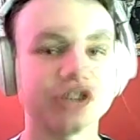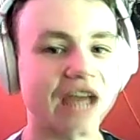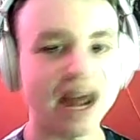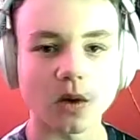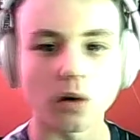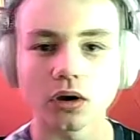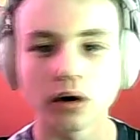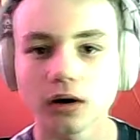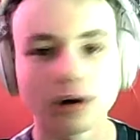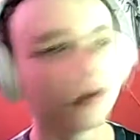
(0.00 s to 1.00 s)
Any other
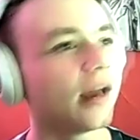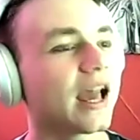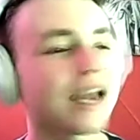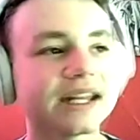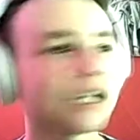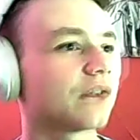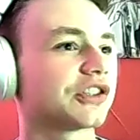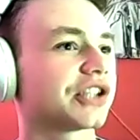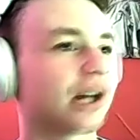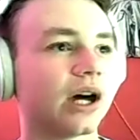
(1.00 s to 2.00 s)
time. Let's
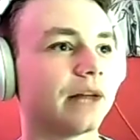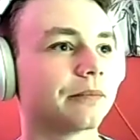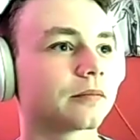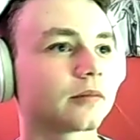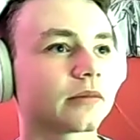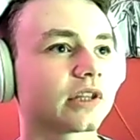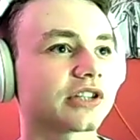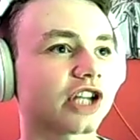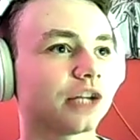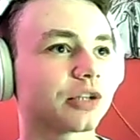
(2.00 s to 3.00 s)
go, Michonne, let's go, go, go,
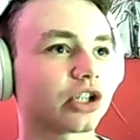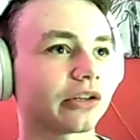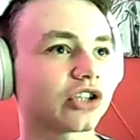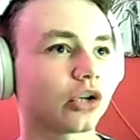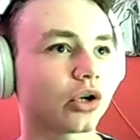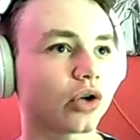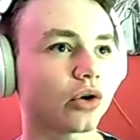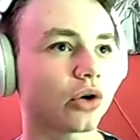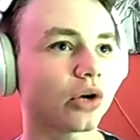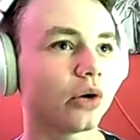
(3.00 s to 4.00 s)
go, go.
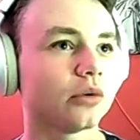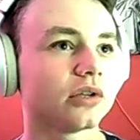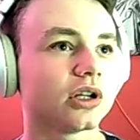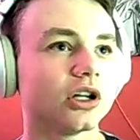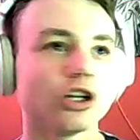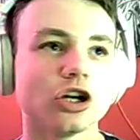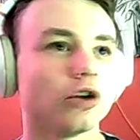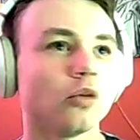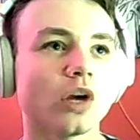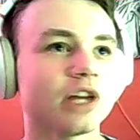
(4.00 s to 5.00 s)
Why are you messing around? Let's
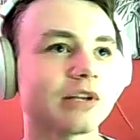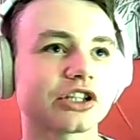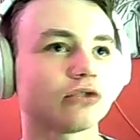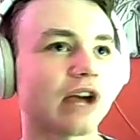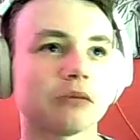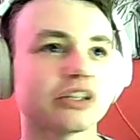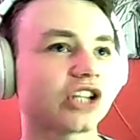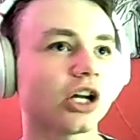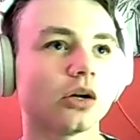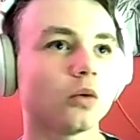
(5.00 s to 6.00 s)
go. What are you lying for?
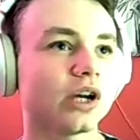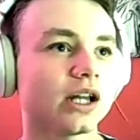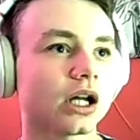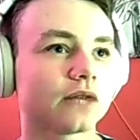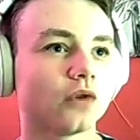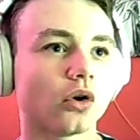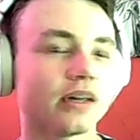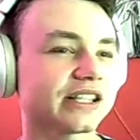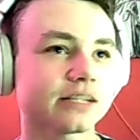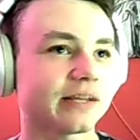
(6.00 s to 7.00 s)
That doesn't make sense in this
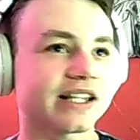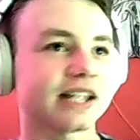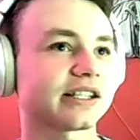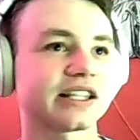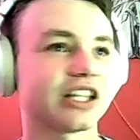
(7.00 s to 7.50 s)
situation. Go!